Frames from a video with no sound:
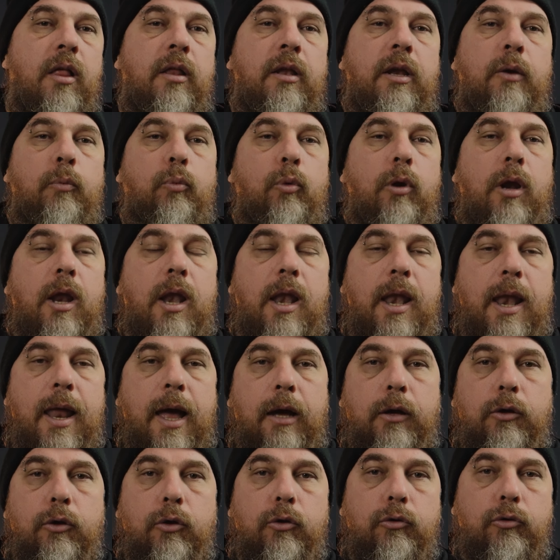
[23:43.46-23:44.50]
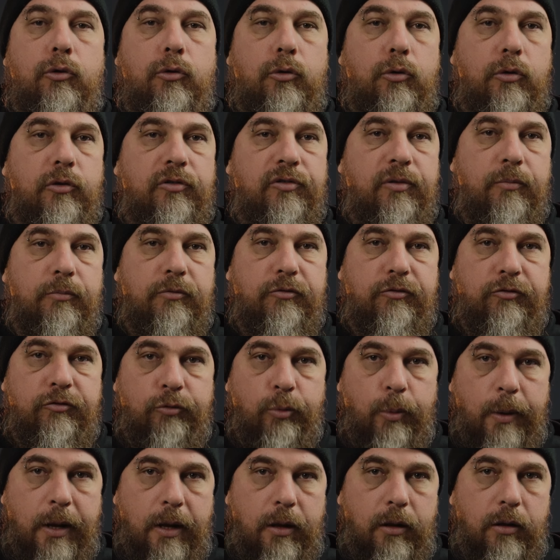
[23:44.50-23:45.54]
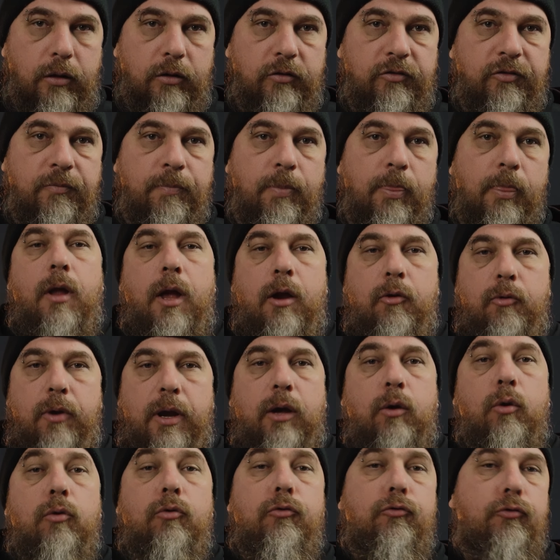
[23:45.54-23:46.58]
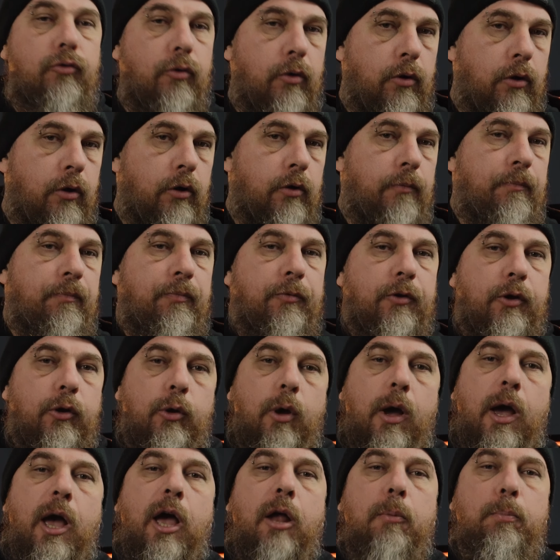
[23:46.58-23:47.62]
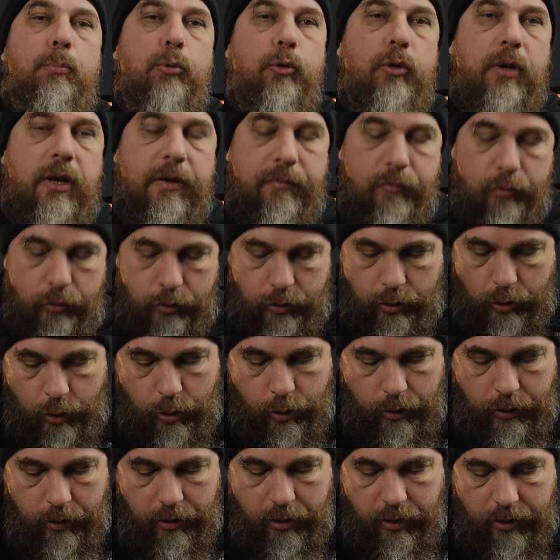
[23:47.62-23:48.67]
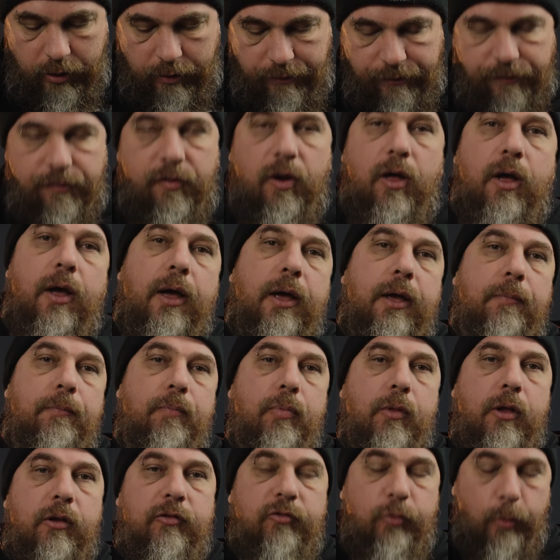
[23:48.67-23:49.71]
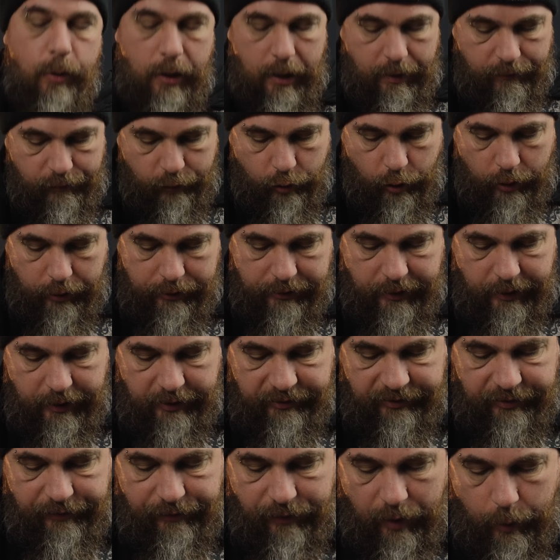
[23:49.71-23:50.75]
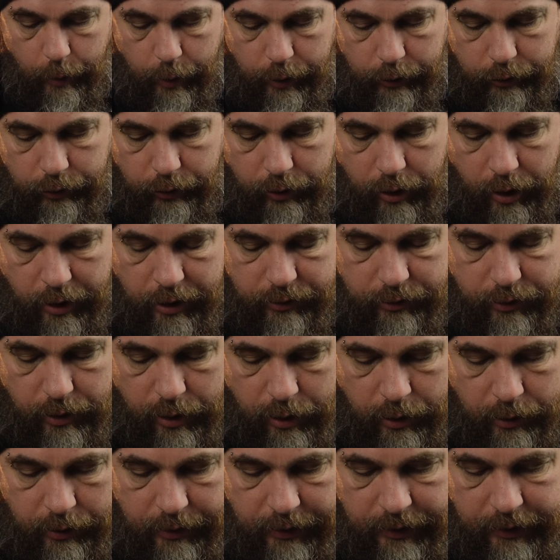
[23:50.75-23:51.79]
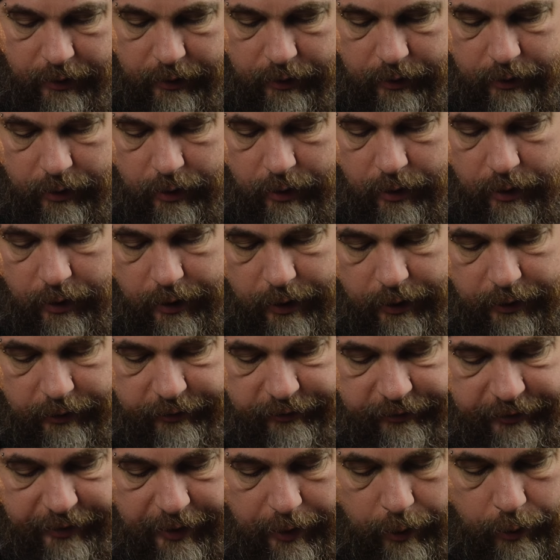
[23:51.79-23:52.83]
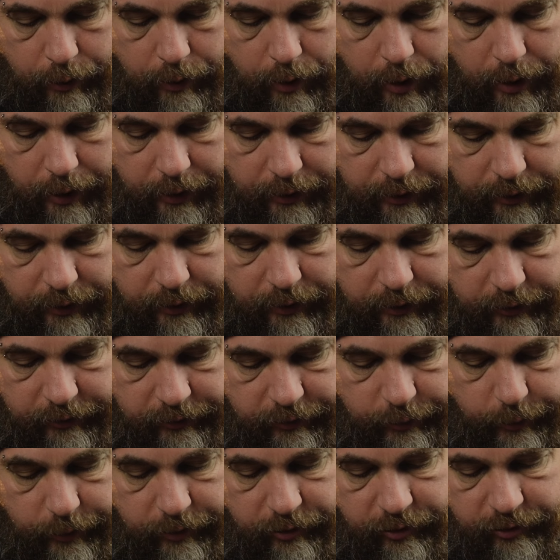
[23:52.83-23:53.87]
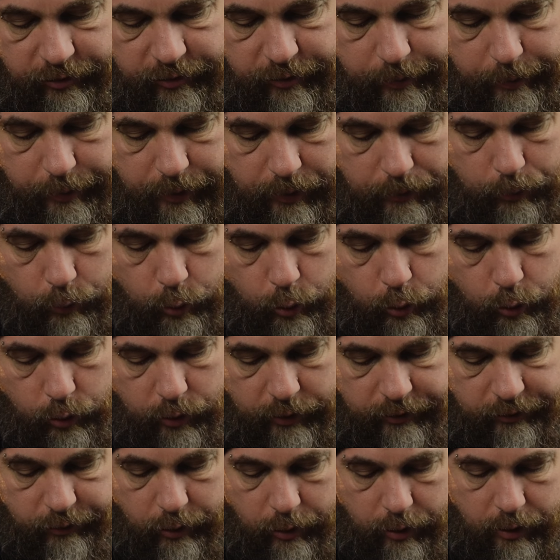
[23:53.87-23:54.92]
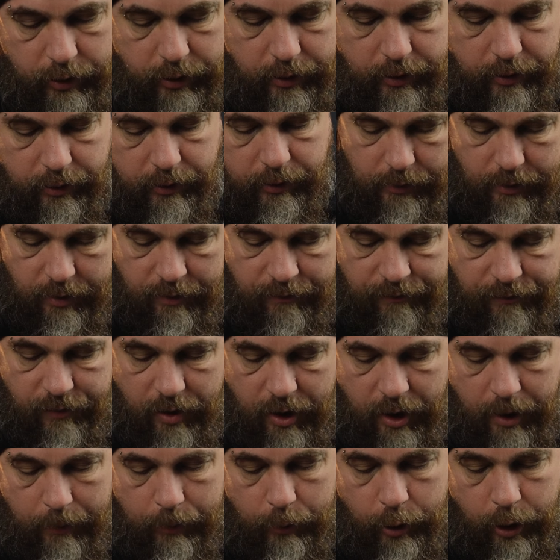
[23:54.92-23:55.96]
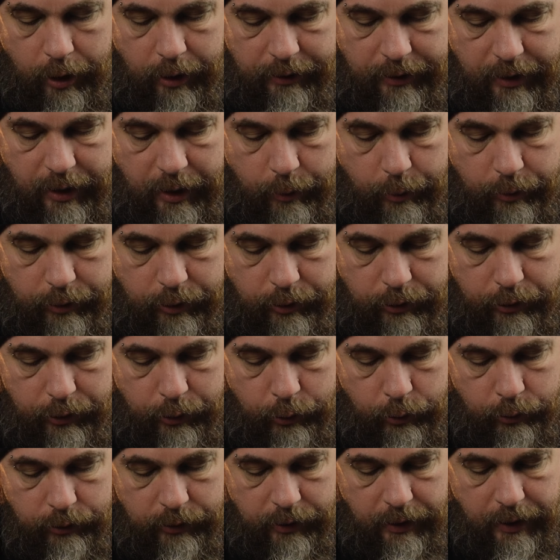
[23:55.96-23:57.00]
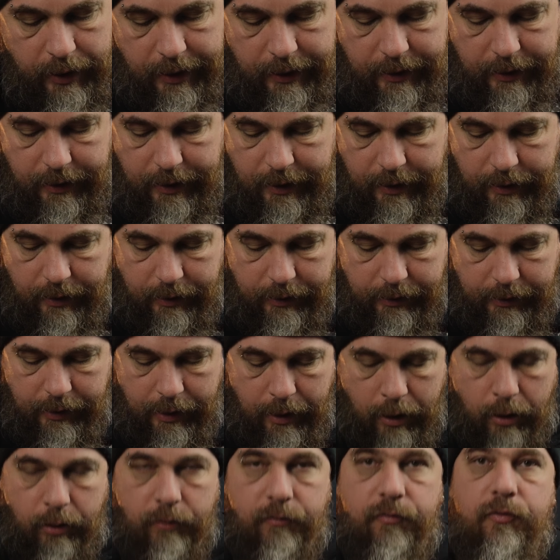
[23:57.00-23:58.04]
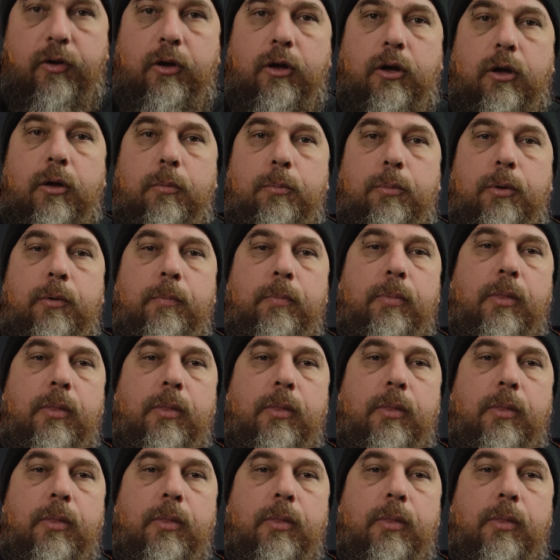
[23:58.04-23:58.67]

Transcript: that will allow you to do some swells and really control your output level on the fly. So what I've got here is if I wanted to kind of dial in a sound like this, which is a bit more, it's got a, a vibe going there with a dual delay and a cloud verb.